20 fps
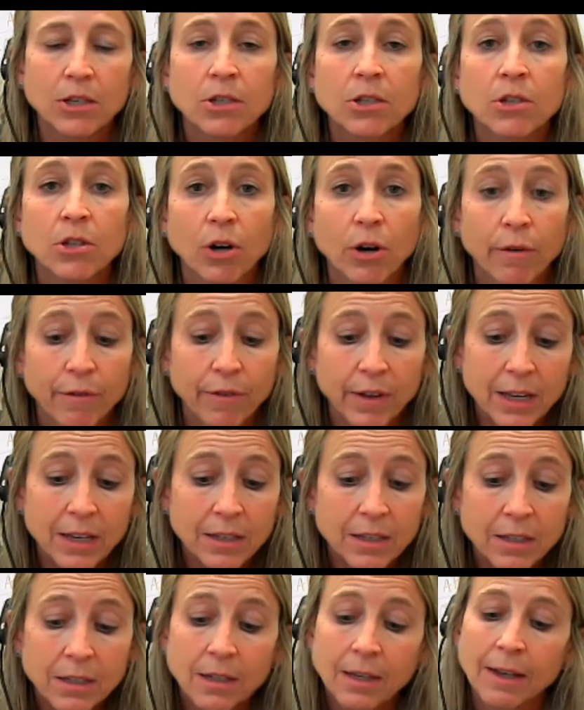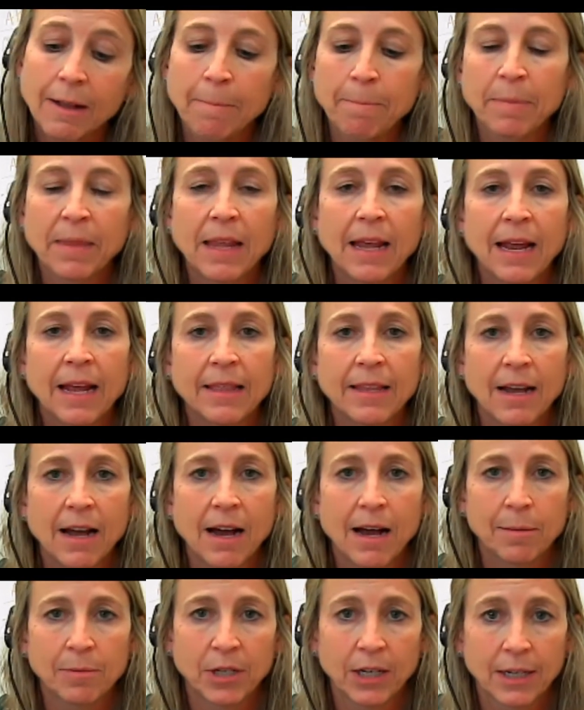surface and the
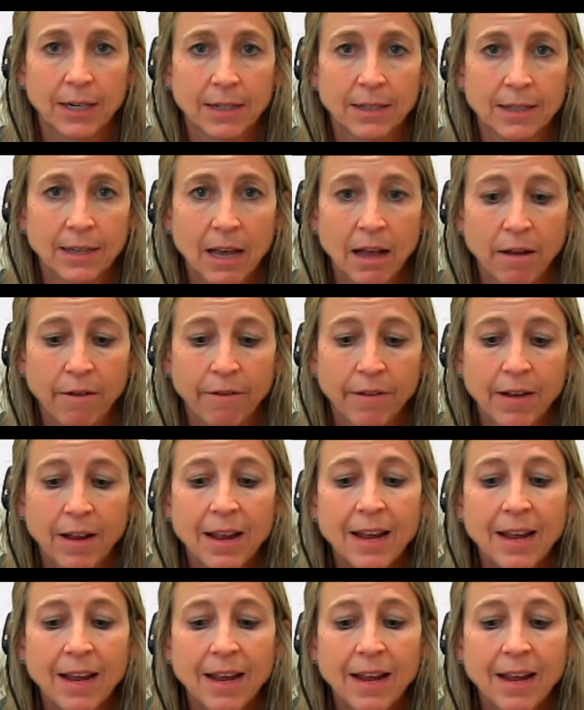object itself.